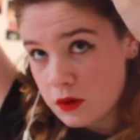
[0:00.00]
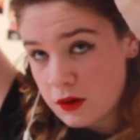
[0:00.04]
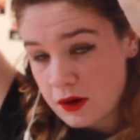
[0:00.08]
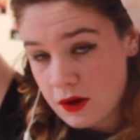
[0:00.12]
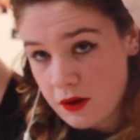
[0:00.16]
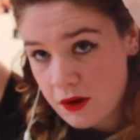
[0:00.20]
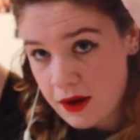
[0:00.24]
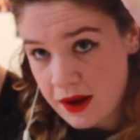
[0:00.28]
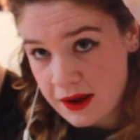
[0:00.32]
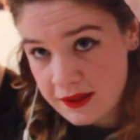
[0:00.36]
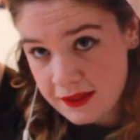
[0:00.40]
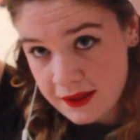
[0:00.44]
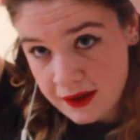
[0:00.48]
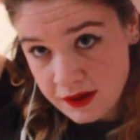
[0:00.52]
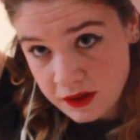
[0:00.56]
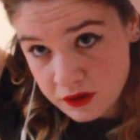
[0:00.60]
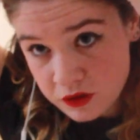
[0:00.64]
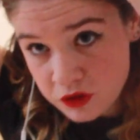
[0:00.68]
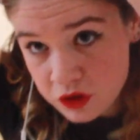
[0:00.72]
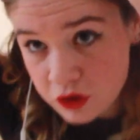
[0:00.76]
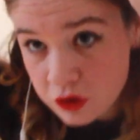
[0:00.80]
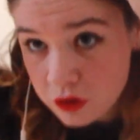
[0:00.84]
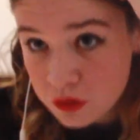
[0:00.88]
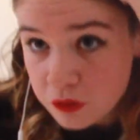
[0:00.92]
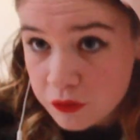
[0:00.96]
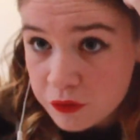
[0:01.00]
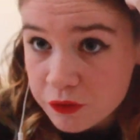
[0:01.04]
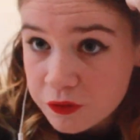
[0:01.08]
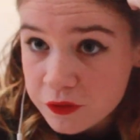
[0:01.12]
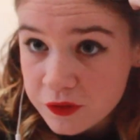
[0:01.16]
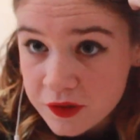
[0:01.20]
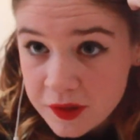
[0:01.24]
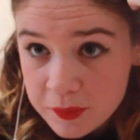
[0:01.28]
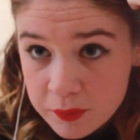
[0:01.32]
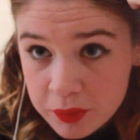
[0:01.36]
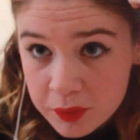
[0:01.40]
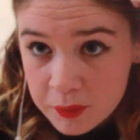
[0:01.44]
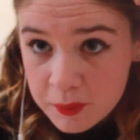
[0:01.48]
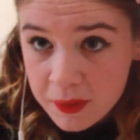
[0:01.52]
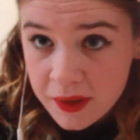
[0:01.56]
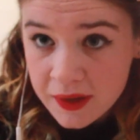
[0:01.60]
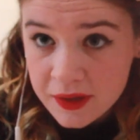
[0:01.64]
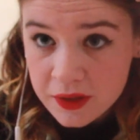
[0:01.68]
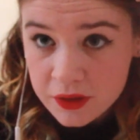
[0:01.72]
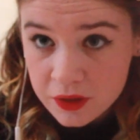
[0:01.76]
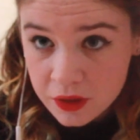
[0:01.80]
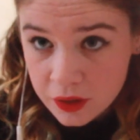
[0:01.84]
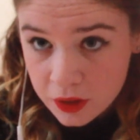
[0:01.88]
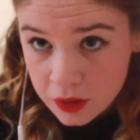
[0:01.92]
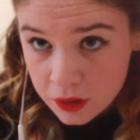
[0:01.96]
Now I like to flip
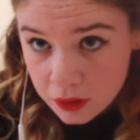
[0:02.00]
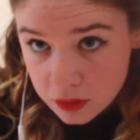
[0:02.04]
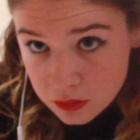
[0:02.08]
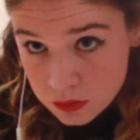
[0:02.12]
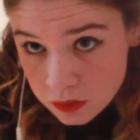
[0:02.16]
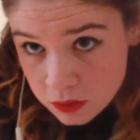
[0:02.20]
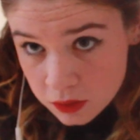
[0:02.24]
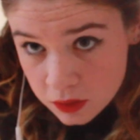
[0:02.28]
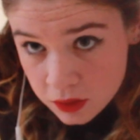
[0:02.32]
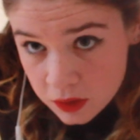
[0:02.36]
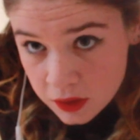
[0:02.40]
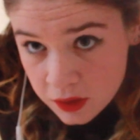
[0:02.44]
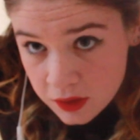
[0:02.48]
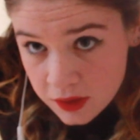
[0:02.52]
my curl.